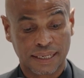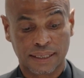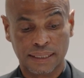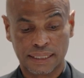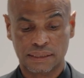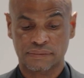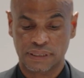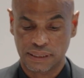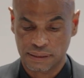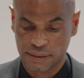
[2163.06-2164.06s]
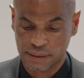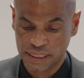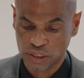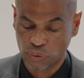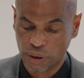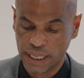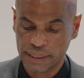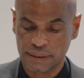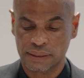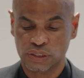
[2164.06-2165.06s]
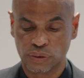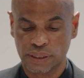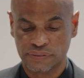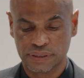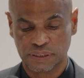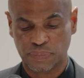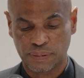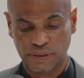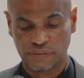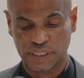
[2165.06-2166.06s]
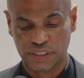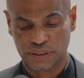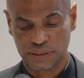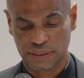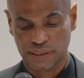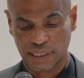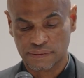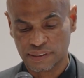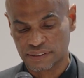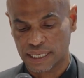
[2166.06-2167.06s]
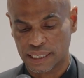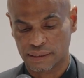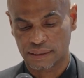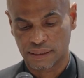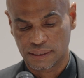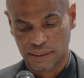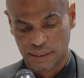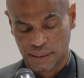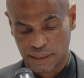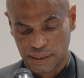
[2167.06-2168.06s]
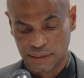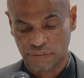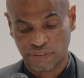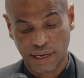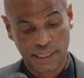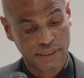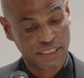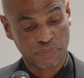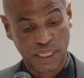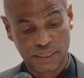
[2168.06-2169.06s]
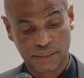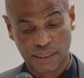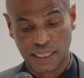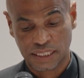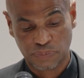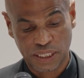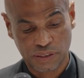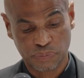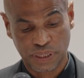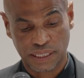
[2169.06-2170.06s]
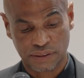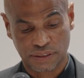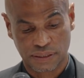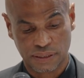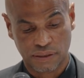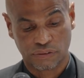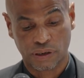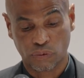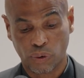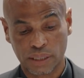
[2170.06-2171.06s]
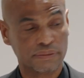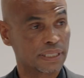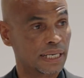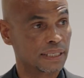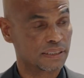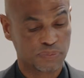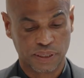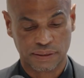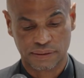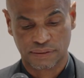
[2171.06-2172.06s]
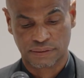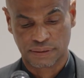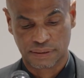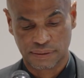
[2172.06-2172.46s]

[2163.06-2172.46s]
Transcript: Collectively, these quiet and joyful features of the site define a special place for a one-of-a-kind experience,